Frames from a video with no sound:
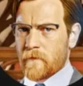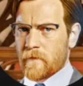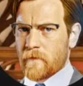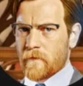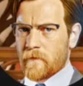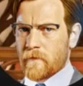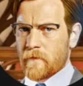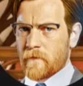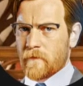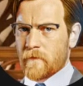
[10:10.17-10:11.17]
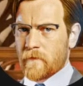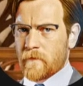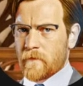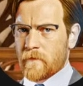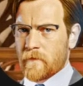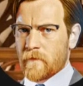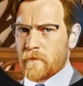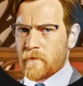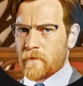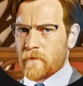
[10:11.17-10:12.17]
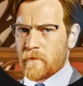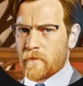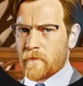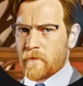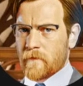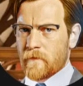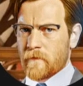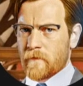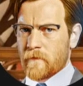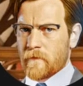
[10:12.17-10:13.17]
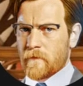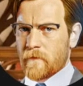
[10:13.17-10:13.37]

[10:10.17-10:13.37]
(silent)